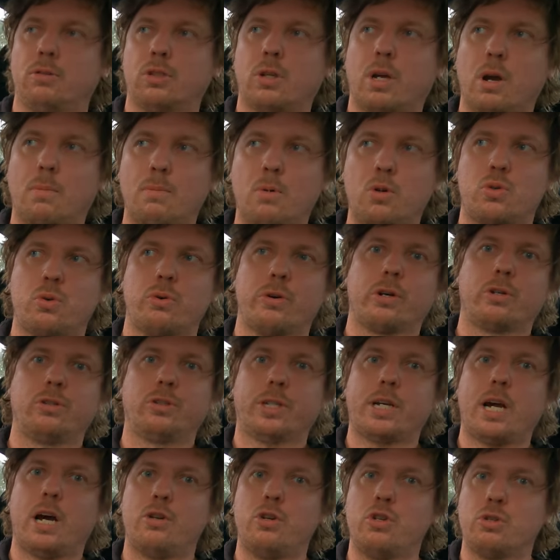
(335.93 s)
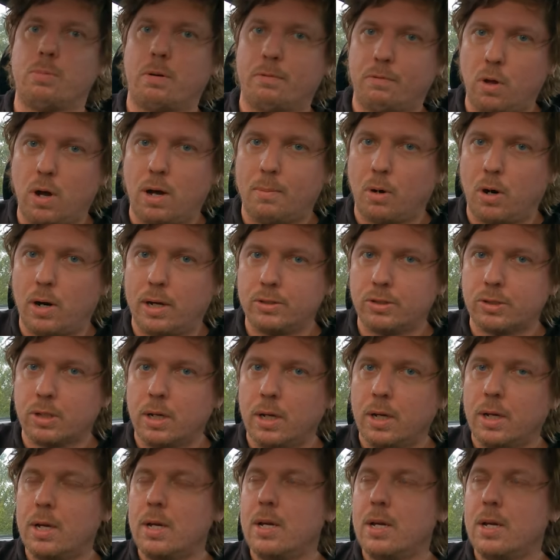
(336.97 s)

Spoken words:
who's like, I'm not doing it because I can't use my Flybuys,